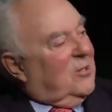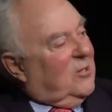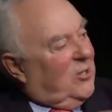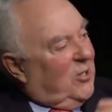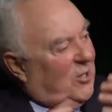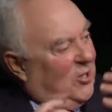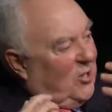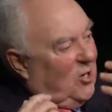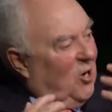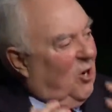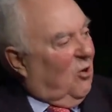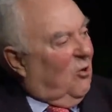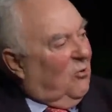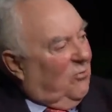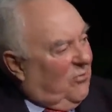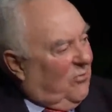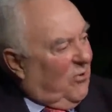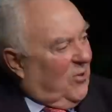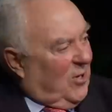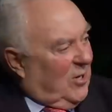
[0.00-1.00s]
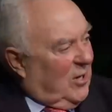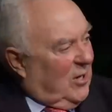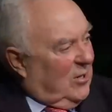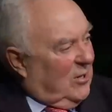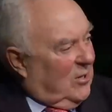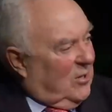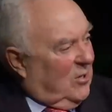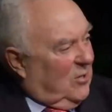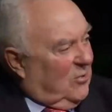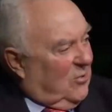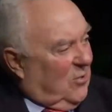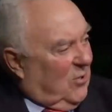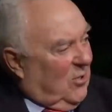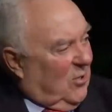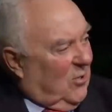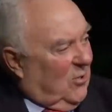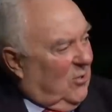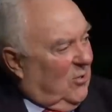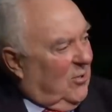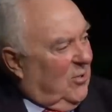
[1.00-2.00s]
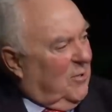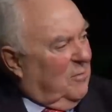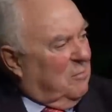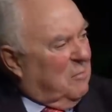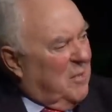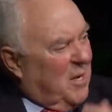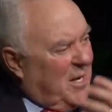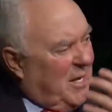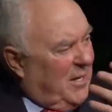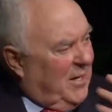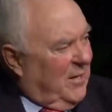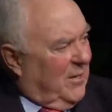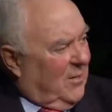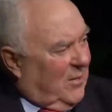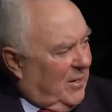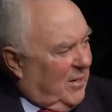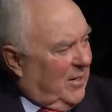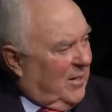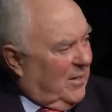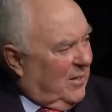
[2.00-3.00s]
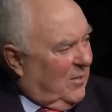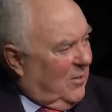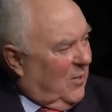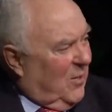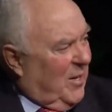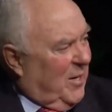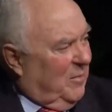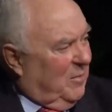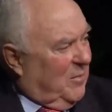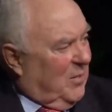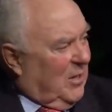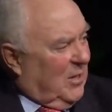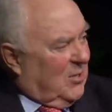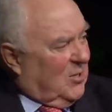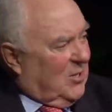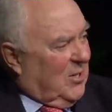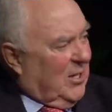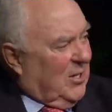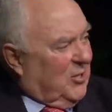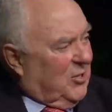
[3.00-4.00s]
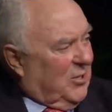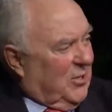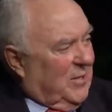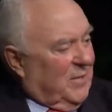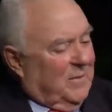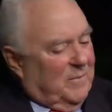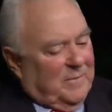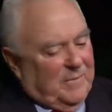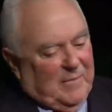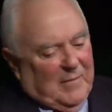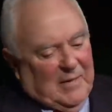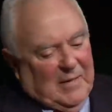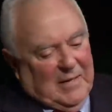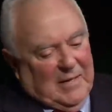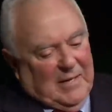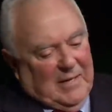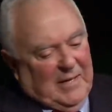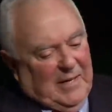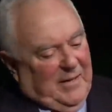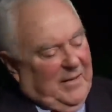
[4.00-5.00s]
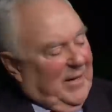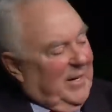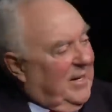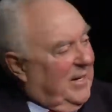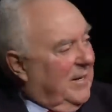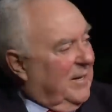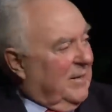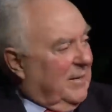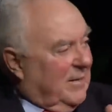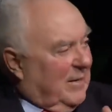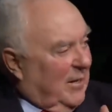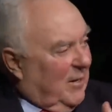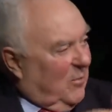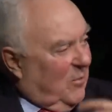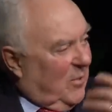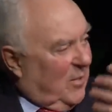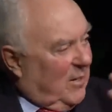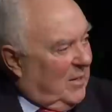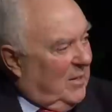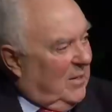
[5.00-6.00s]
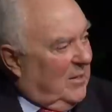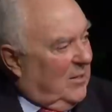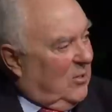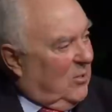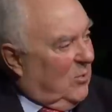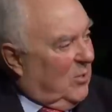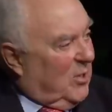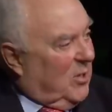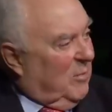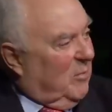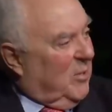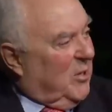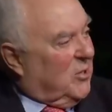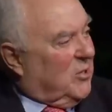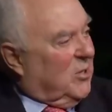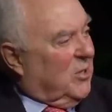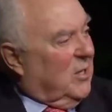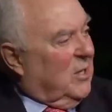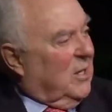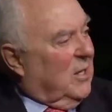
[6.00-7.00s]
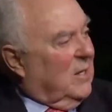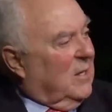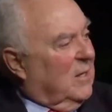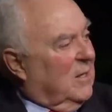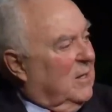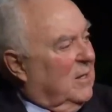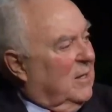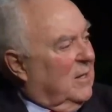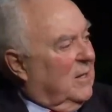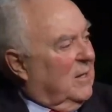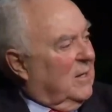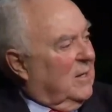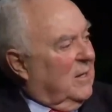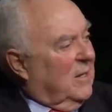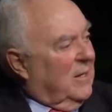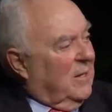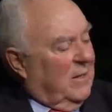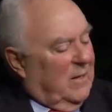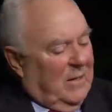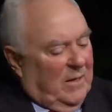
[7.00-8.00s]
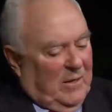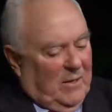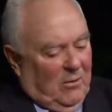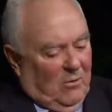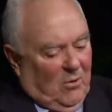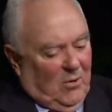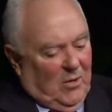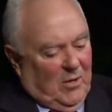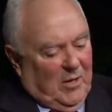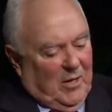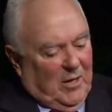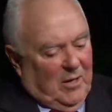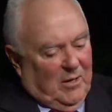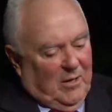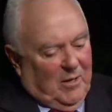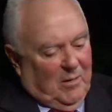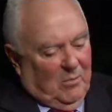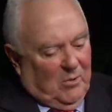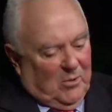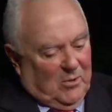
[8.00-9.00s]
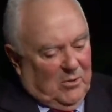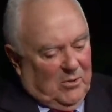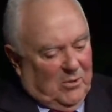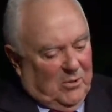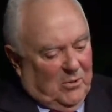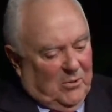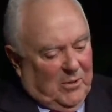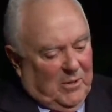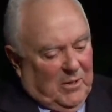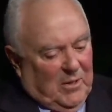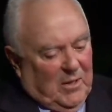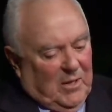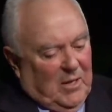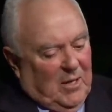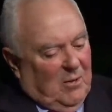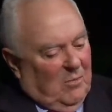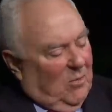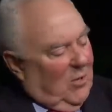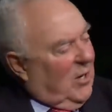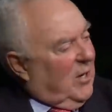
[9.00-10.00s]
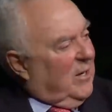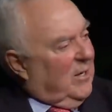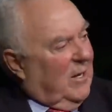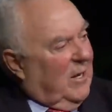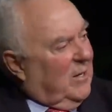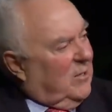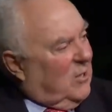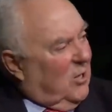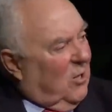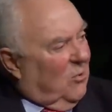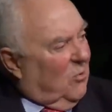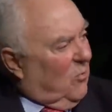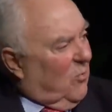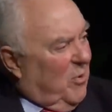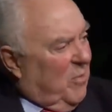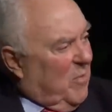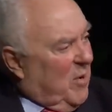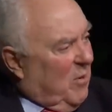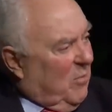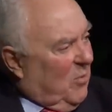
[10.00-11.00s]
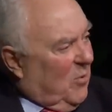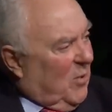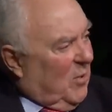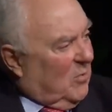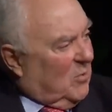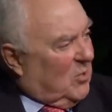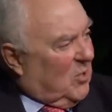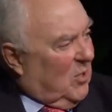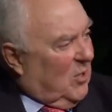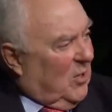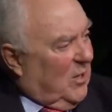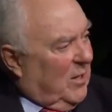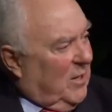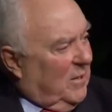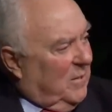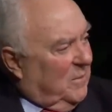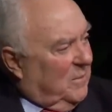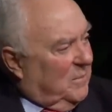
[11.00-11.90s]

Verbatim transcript: to go for gun control immediately in the lame duck session. And they didn't. They went into a commission and and they were unable to do it. But I, I don't remember, I'm sorry.